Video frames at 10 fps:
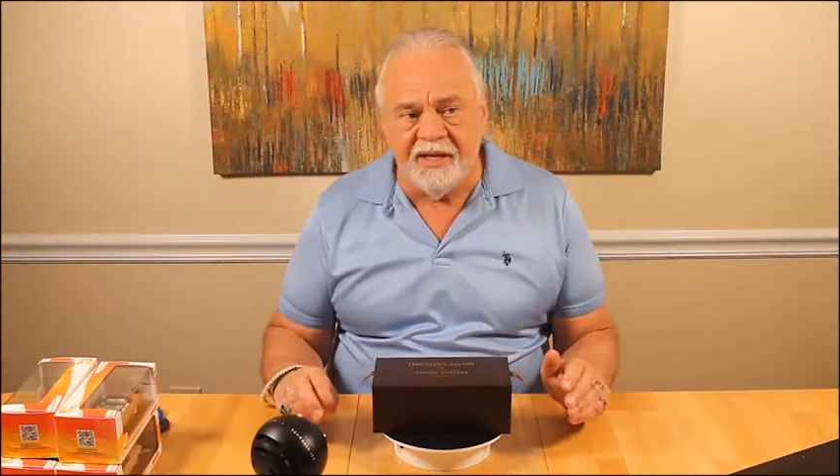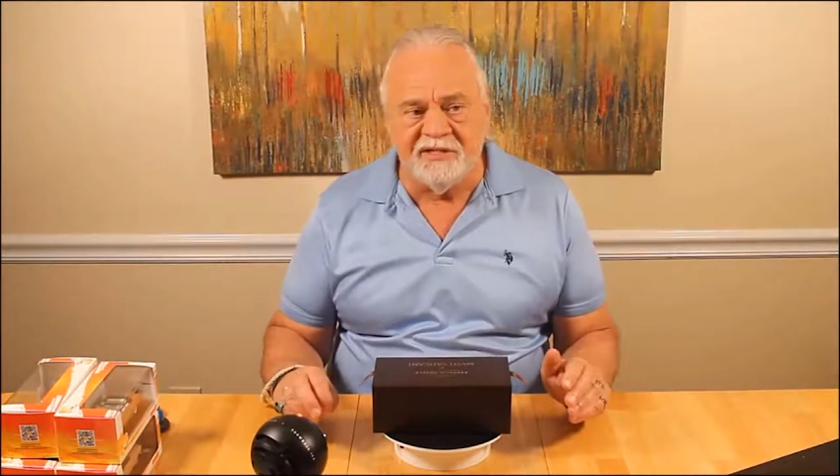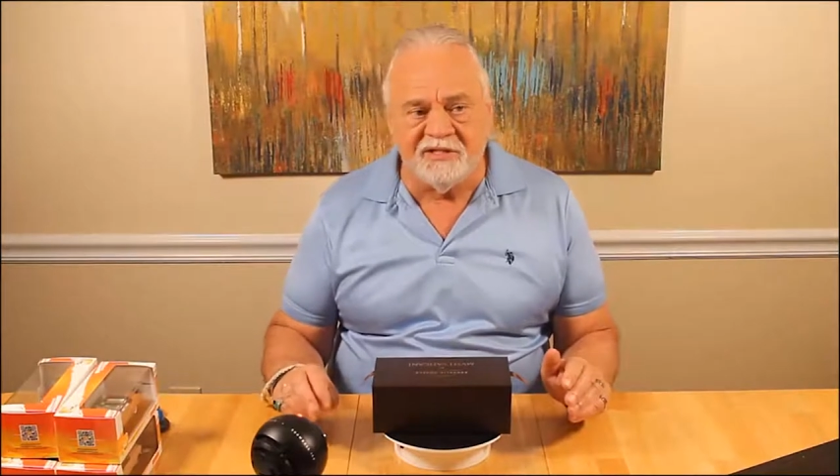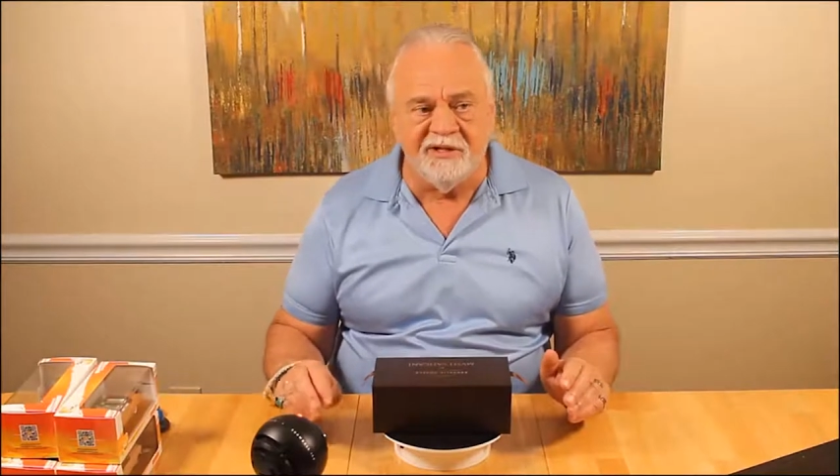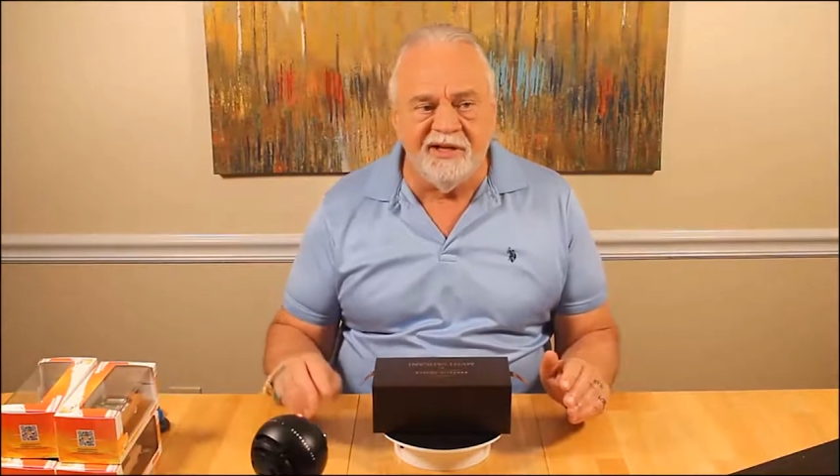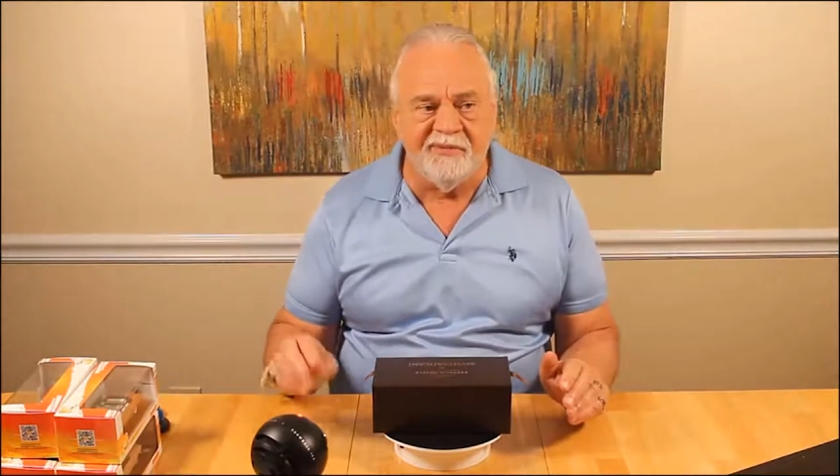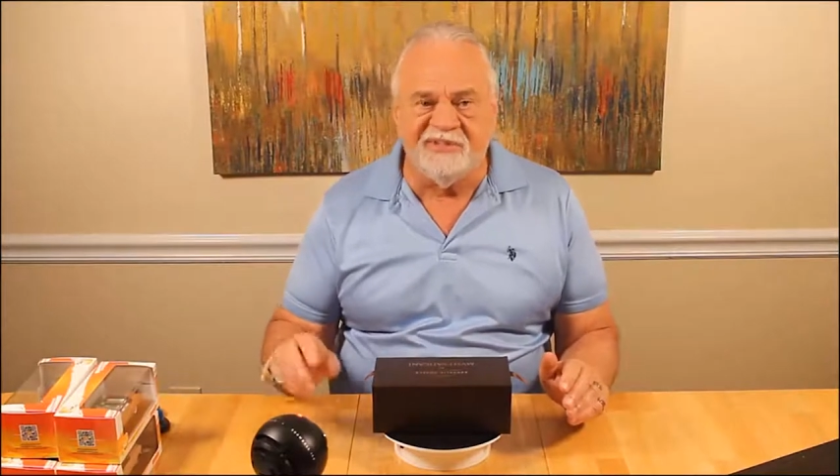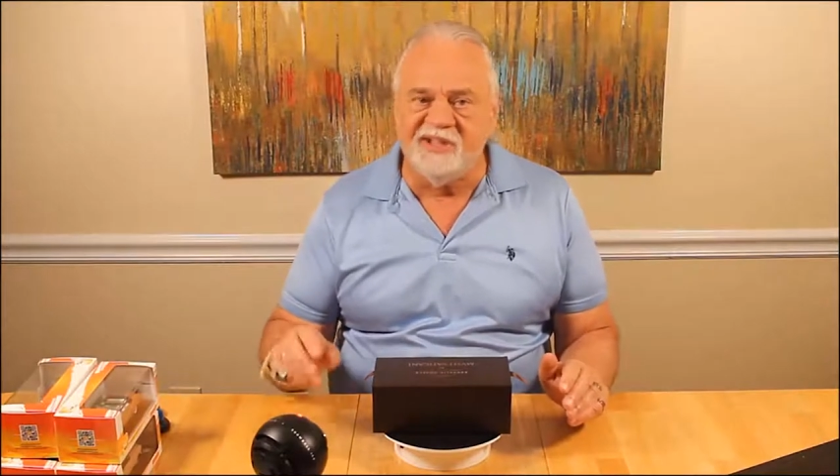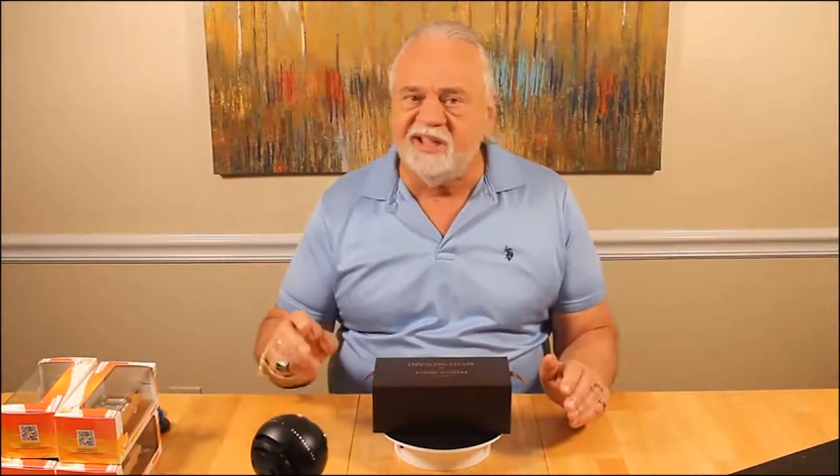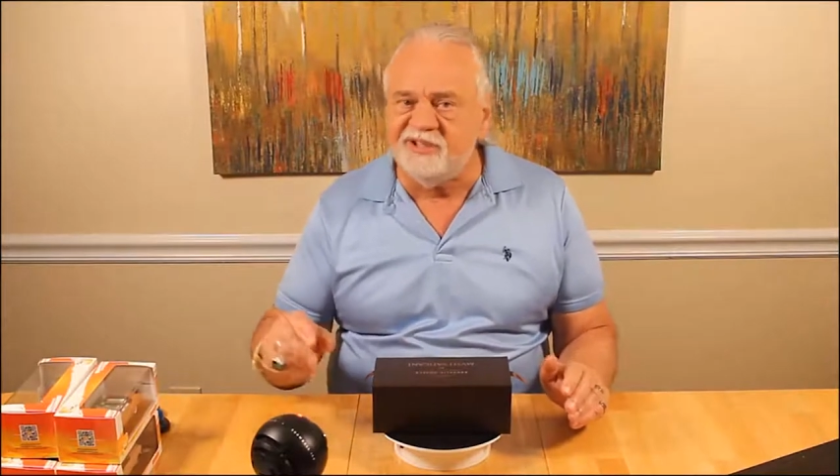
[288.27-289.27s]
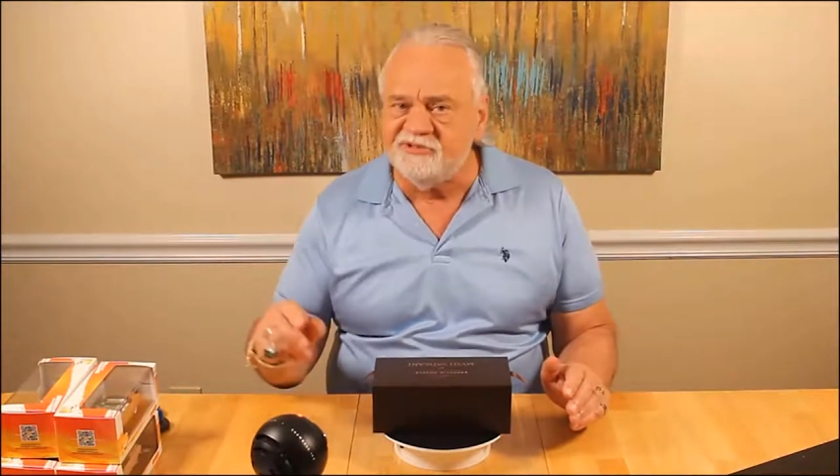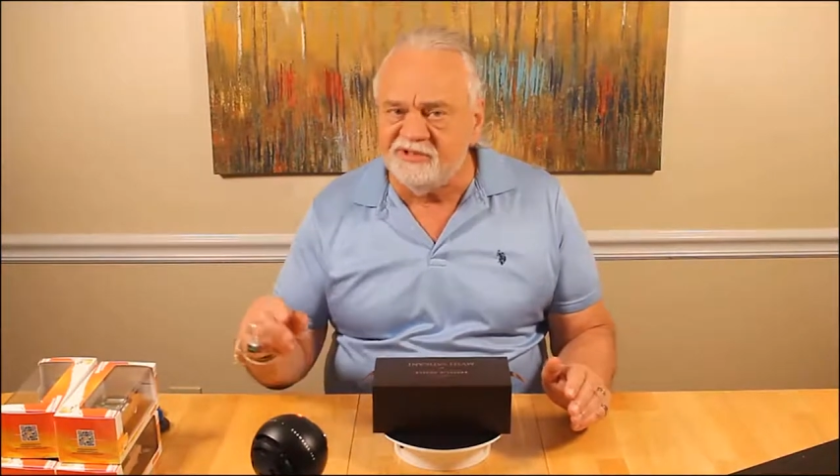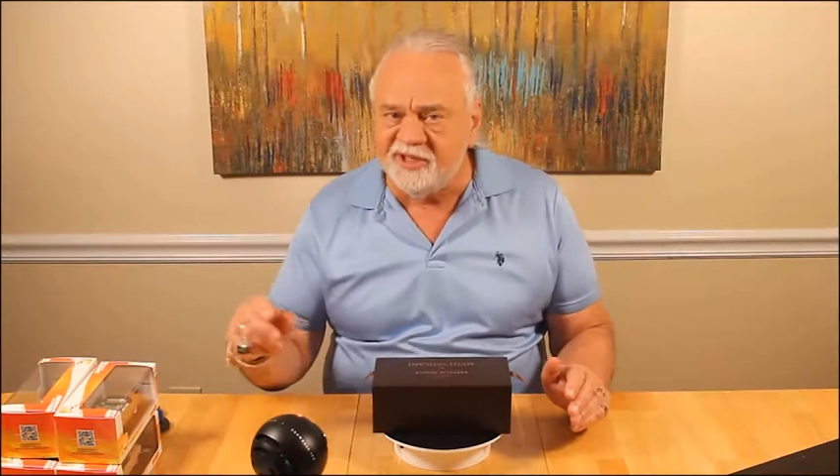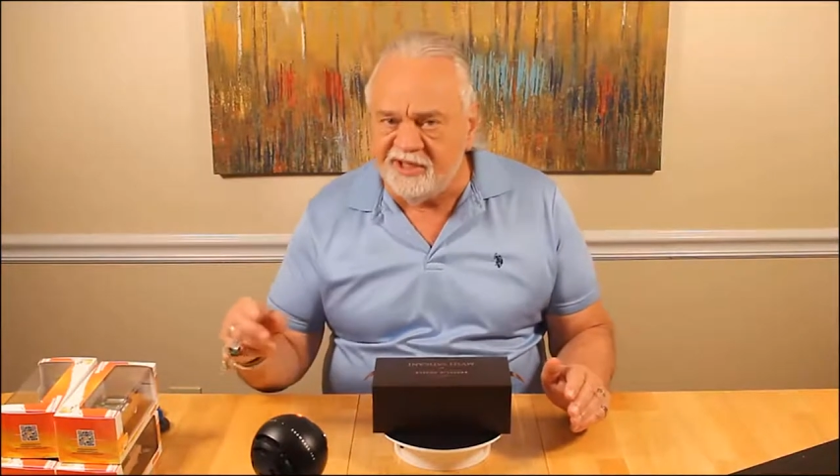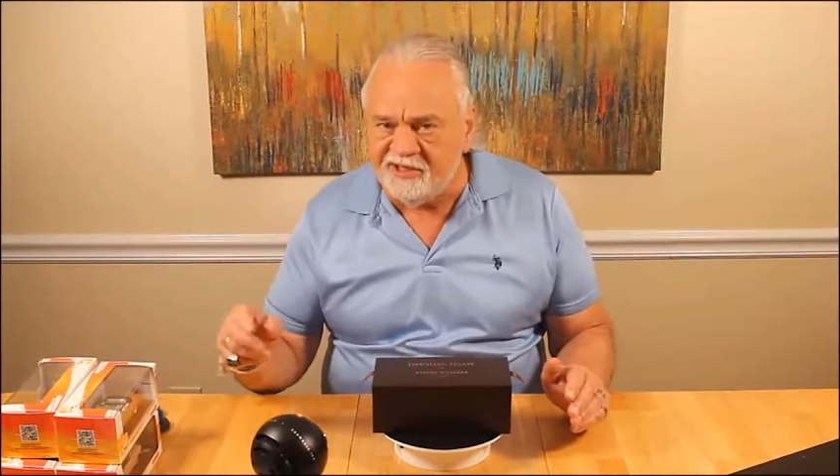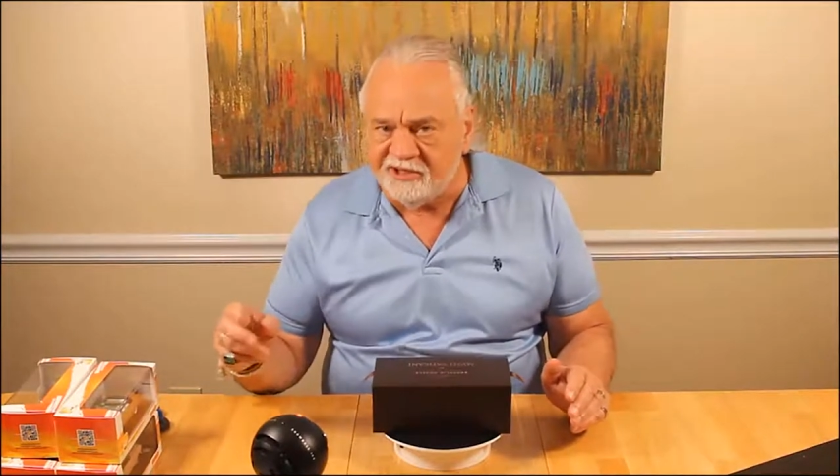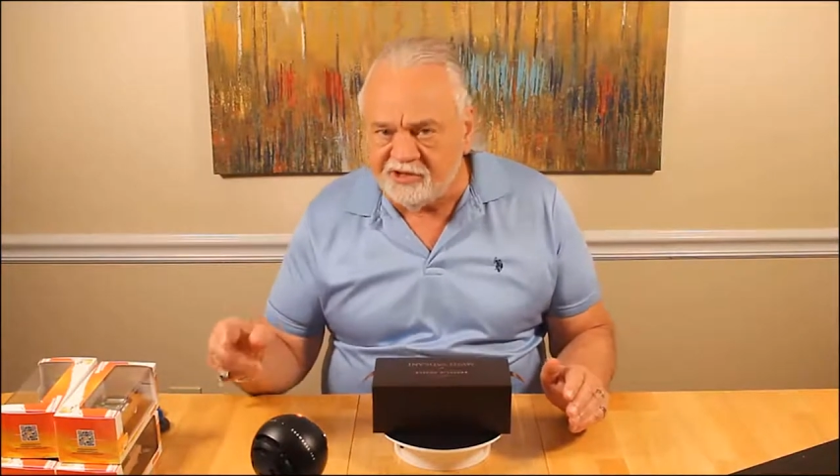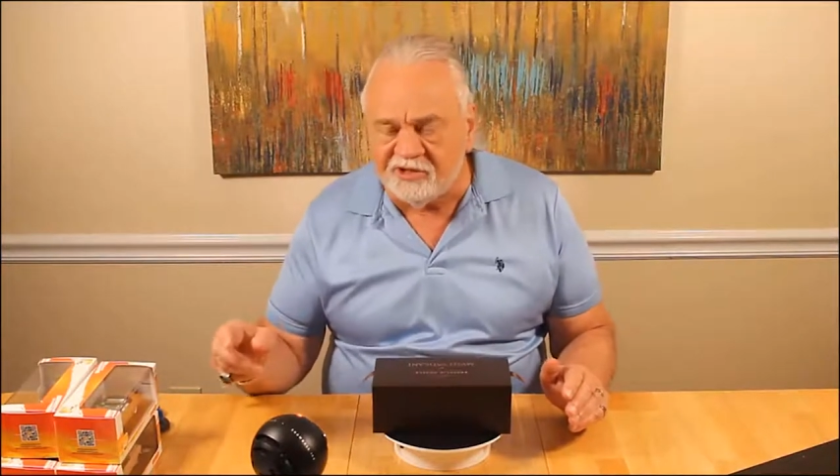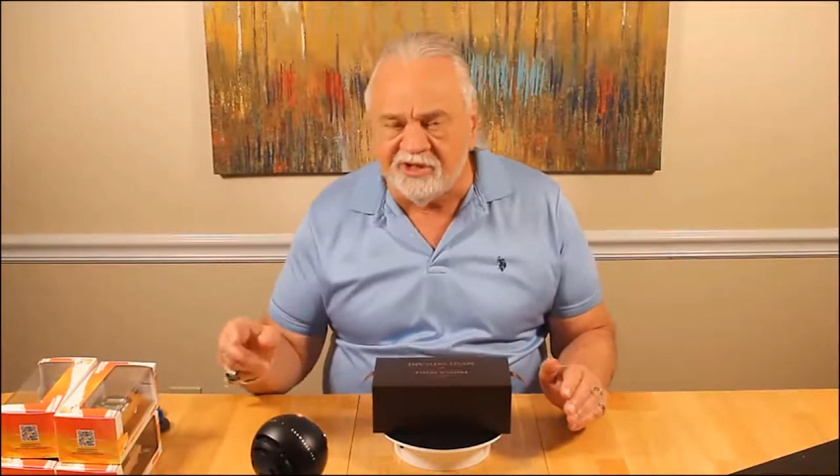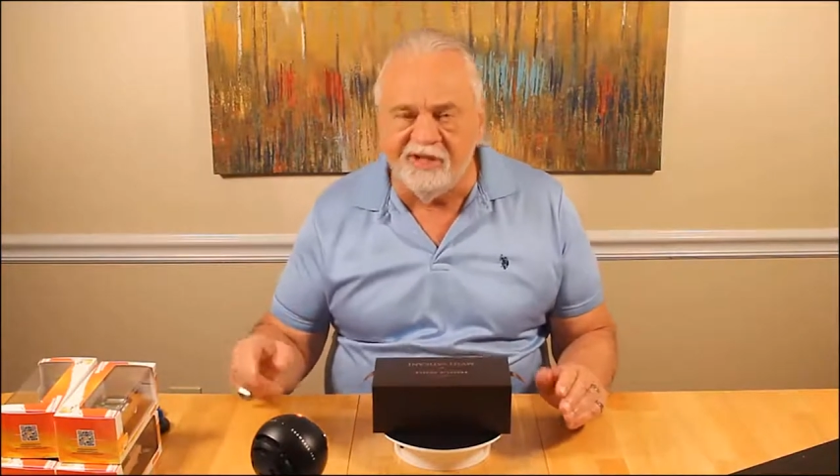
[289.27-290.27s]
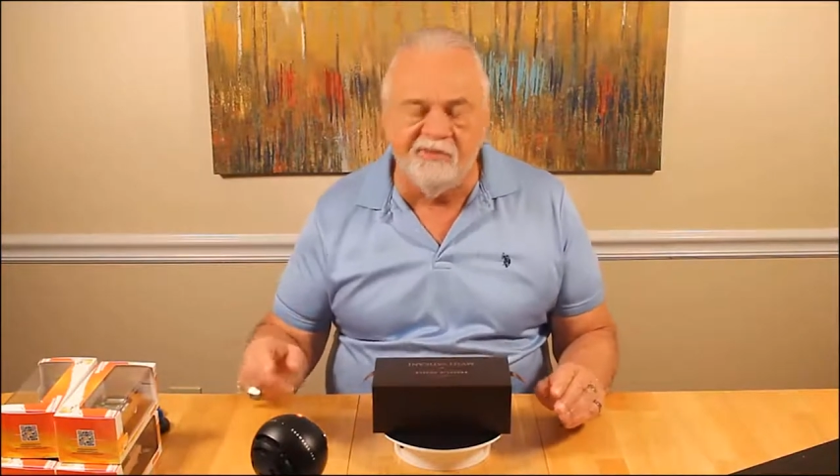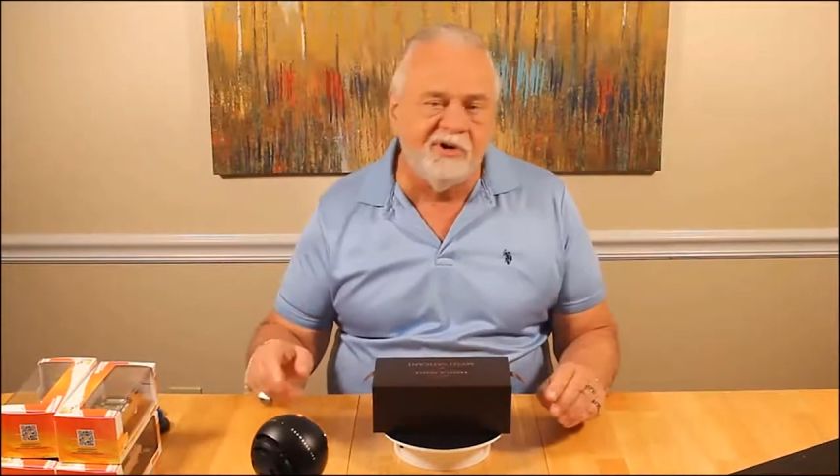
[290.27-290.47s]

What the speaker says: and so he was extradited to Turkey,